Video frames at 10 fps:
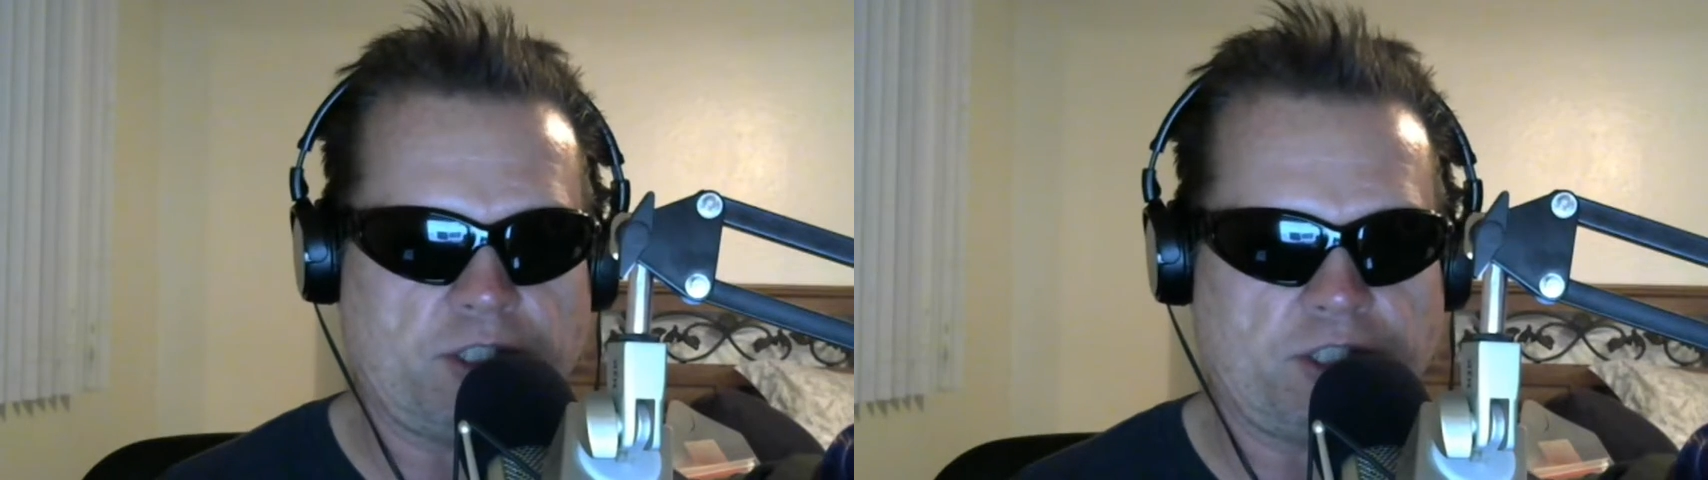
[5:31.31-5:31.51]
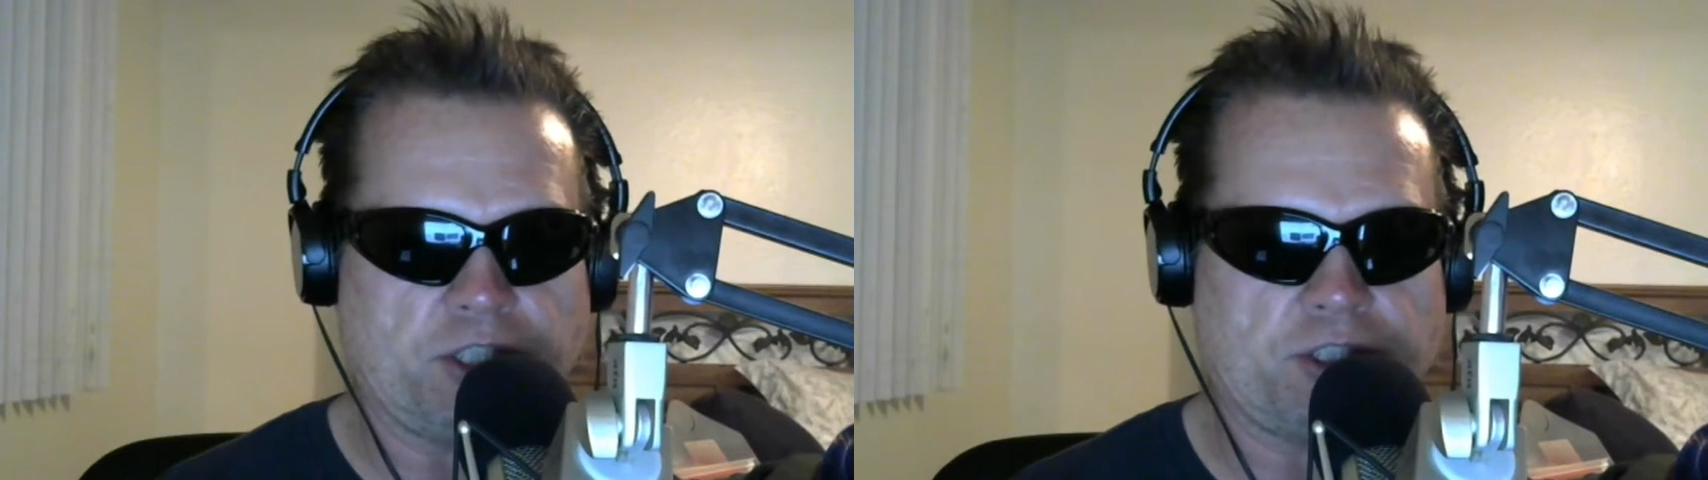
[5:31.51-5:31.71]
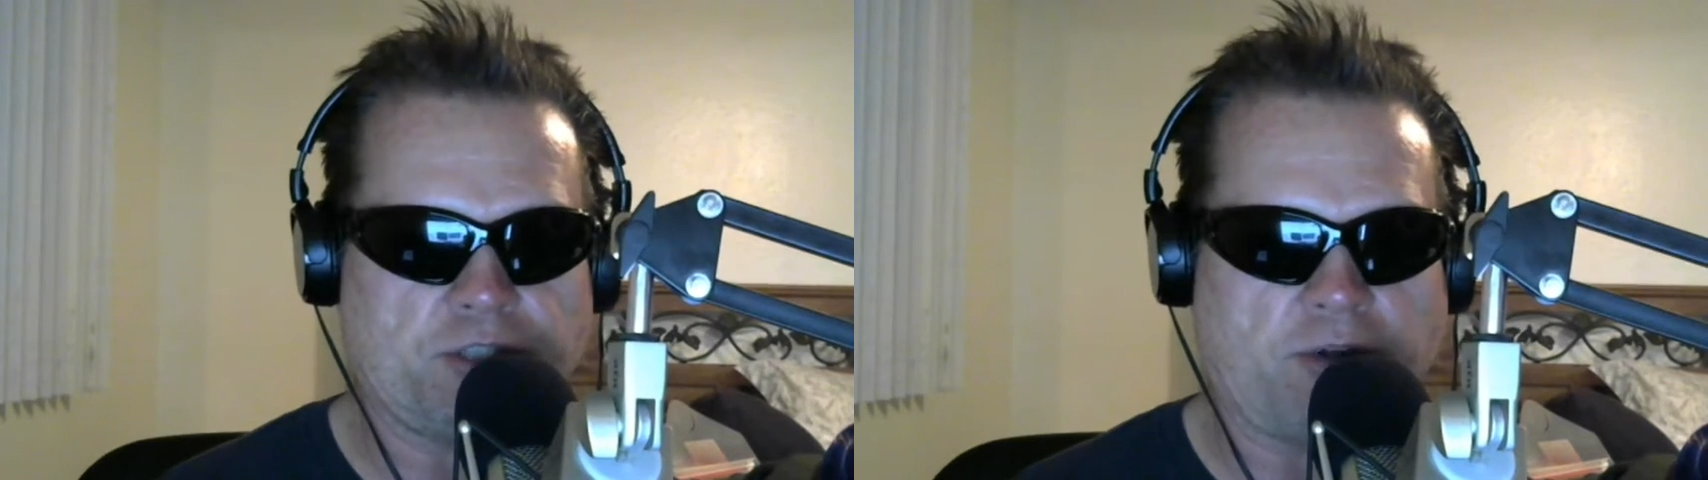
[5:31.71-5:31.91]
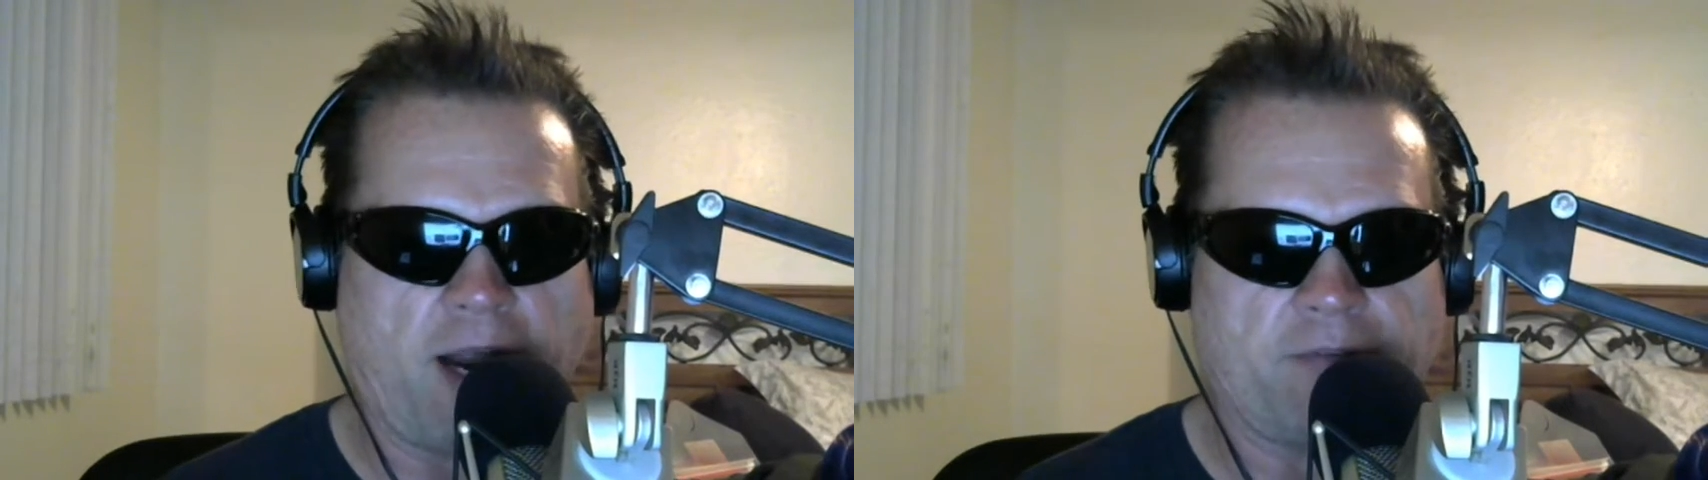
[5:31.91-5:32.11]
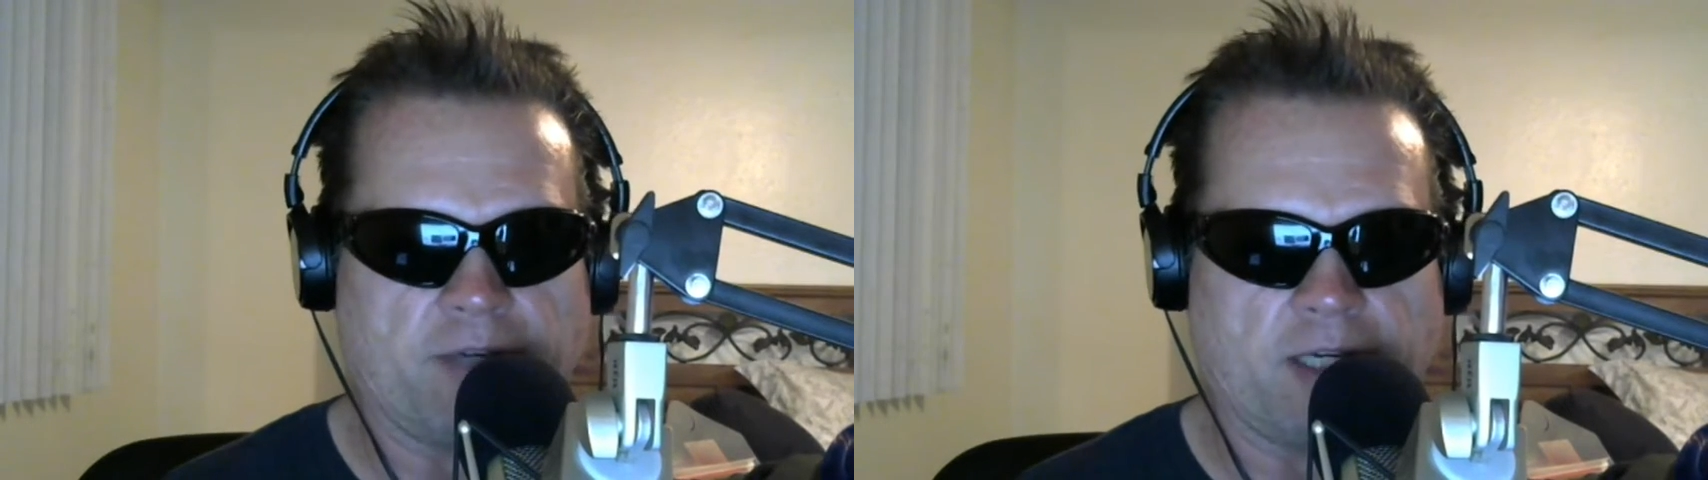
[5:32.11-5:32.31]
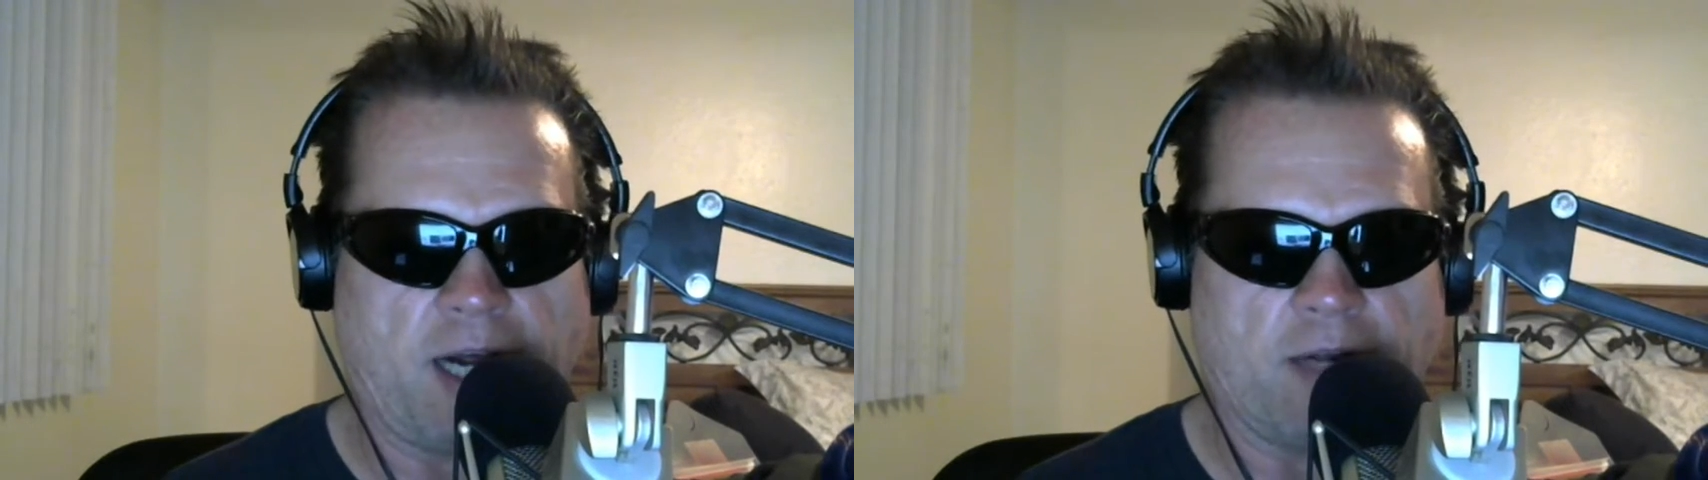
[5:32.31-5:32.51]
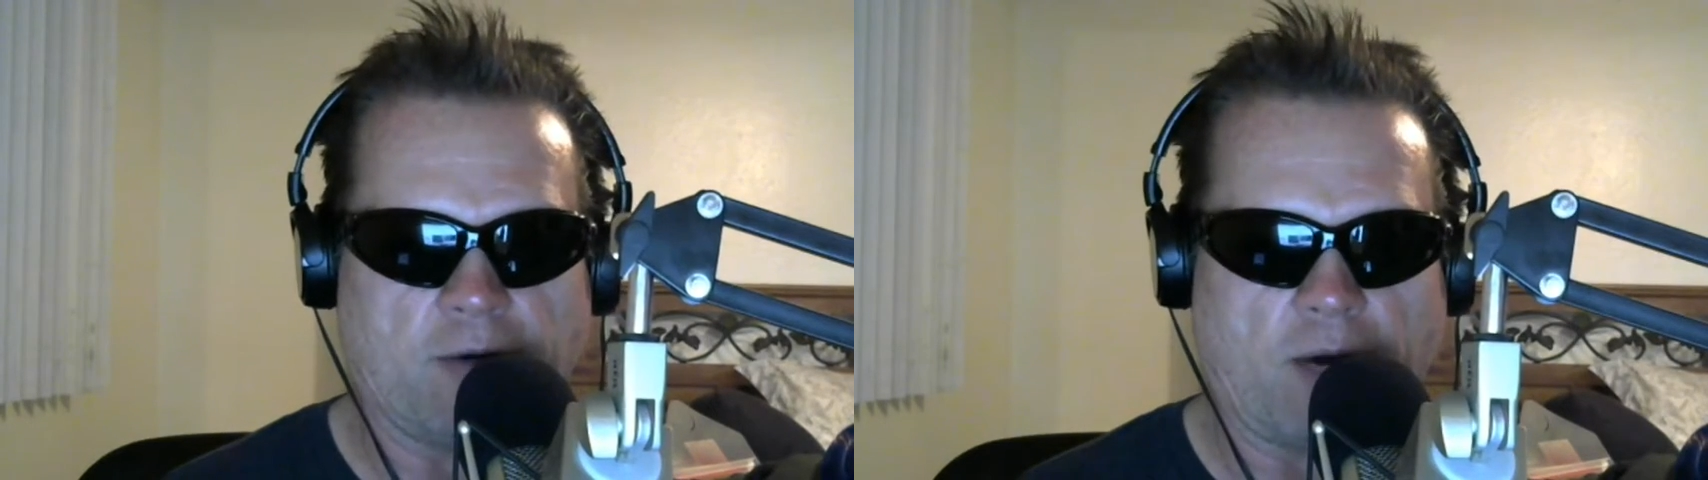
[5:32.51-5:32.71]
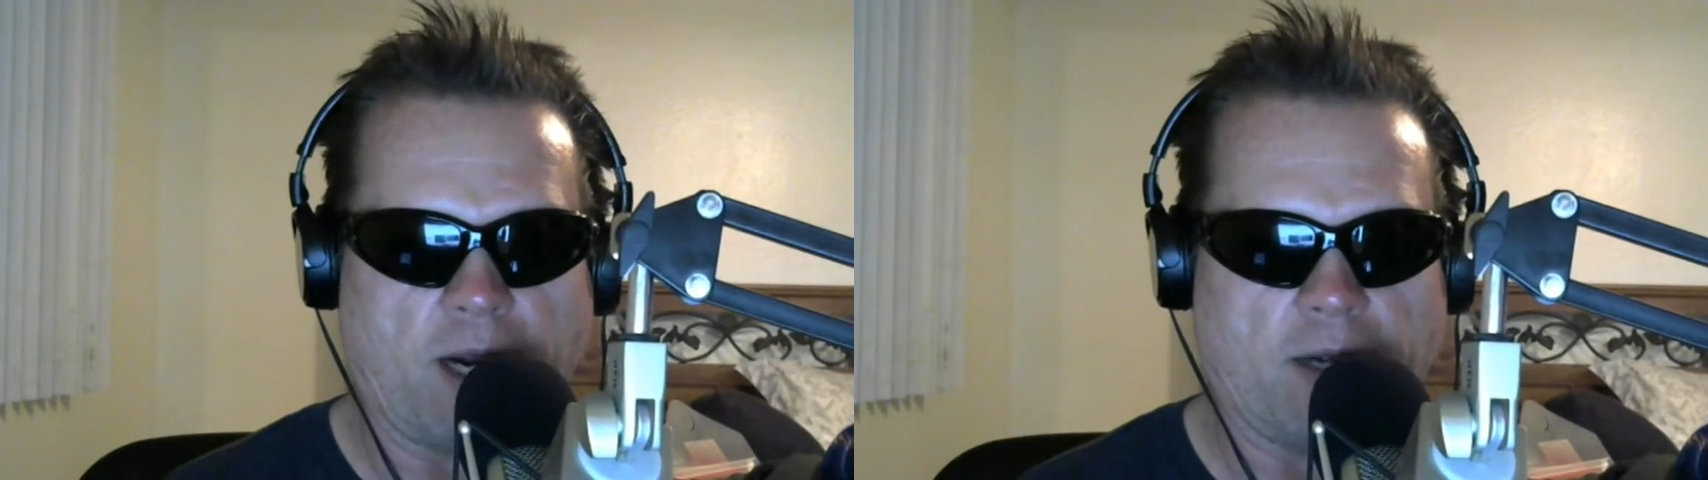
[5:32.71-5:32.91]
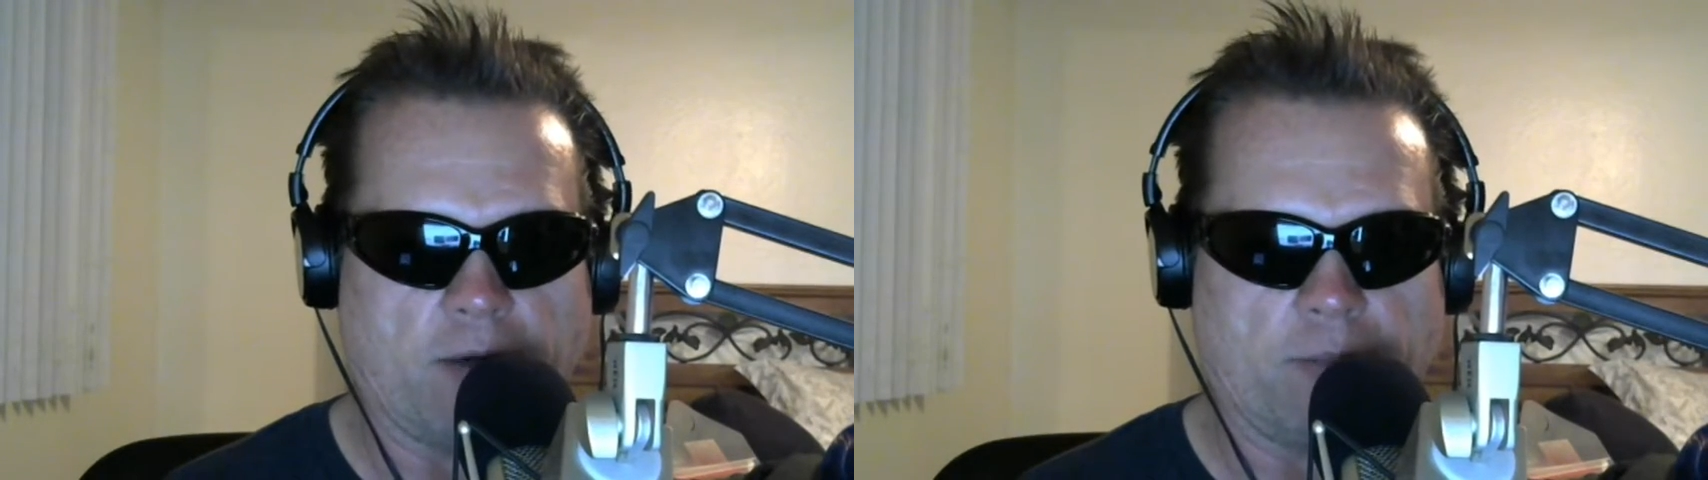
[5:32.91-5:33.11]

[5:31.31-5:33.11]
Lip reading: Just drive in Colorado,